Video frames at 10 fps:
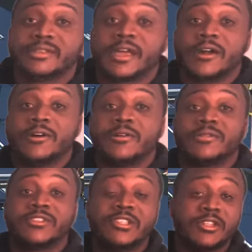Now,
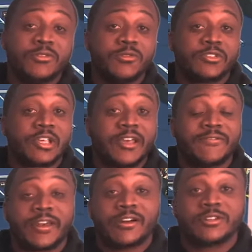singles I
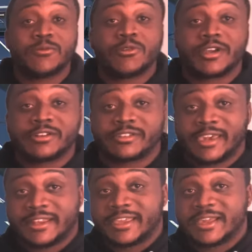found more
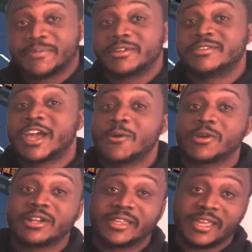entertaining, but now we're
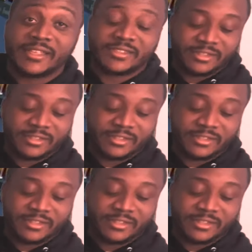gonna get